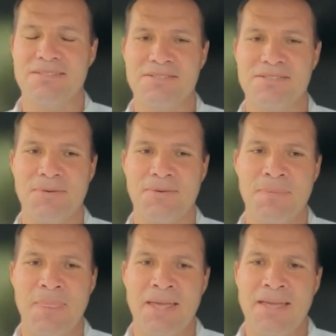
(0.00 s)
And so,
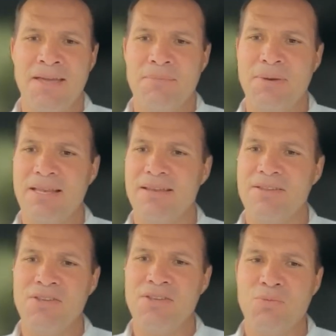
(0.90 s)
but
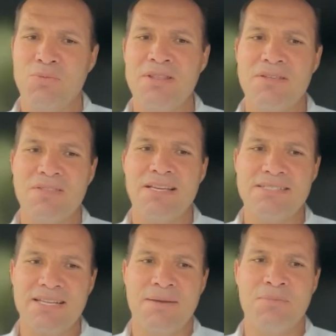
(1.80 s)
one of the
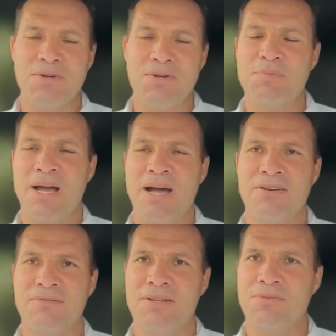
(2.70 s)
things that I'm most proud
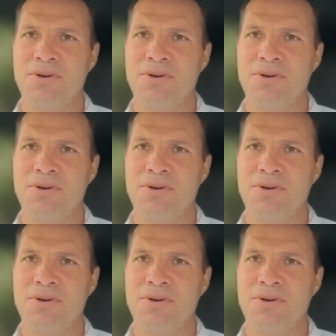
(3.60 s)
of in